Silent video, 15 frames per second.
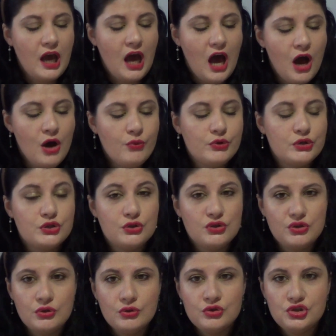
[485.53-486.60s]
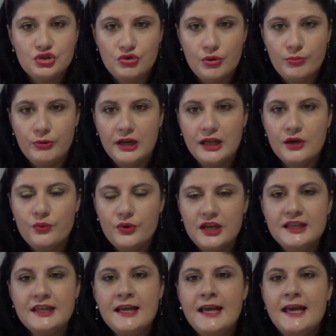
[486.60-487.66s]
how we should use Strobe
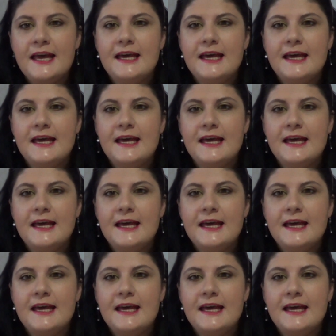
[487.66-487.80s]
liquid,